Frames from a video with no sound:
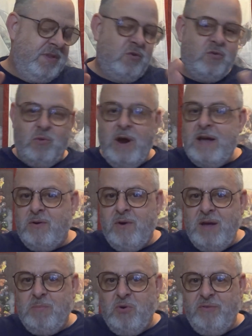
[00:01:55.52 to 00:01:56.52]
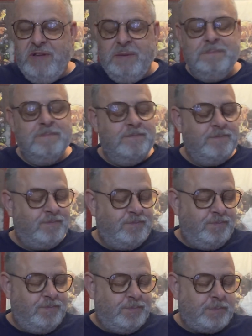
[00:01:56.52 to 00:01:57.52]
Great, great movie.
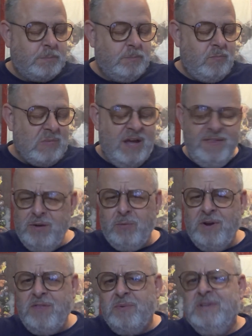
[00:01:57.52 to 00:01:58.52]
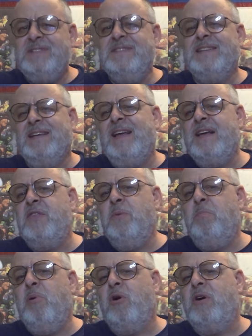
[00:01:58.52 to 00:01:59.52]
I think one of the reasons I like the
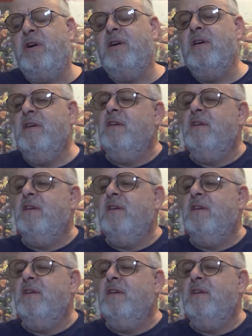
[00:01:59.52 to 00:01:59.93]
book